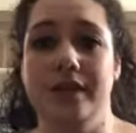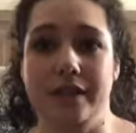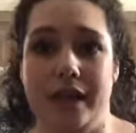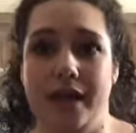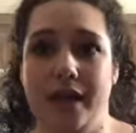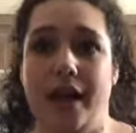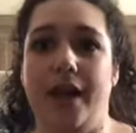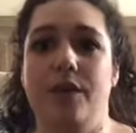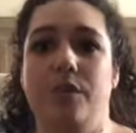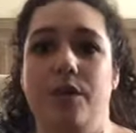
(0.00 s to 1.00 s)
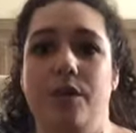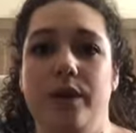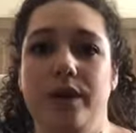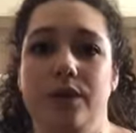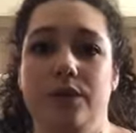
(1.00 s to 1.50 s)
day to day what
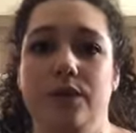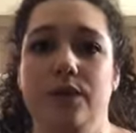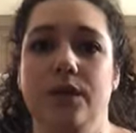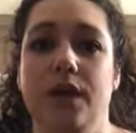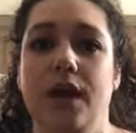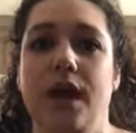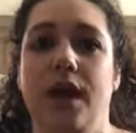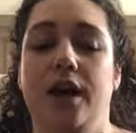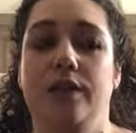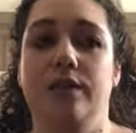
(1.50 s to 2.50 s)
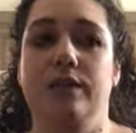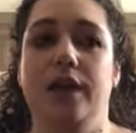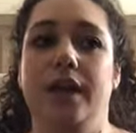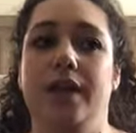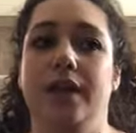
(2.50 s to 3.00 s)
we do
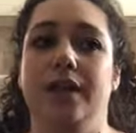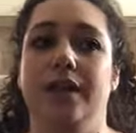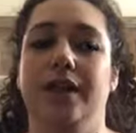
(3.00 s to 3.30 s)
and